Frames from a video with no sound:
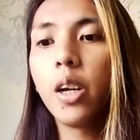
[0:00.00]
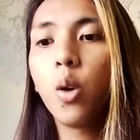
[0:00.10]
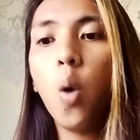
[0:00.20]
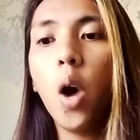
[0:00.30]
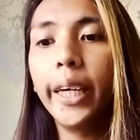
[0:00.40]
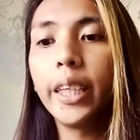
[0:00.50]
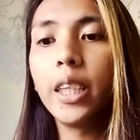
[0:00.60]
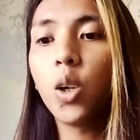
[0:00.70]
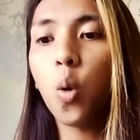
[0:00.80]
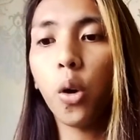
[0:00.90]
quiet in
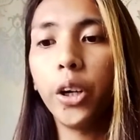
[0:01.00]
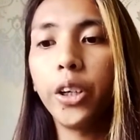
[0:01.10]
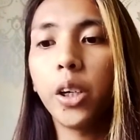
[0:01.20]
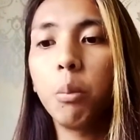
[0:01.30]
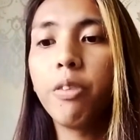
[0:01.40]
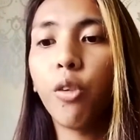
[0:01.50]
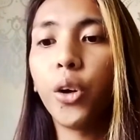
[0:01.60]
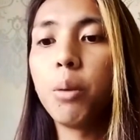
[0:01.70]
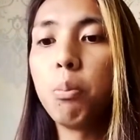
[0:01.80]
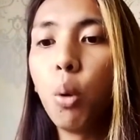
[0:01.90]
the corner before
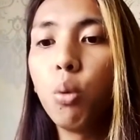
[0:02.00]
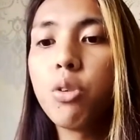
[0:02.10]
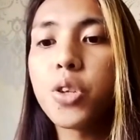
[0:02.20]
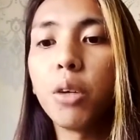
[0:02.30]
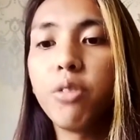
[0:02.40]
the moans of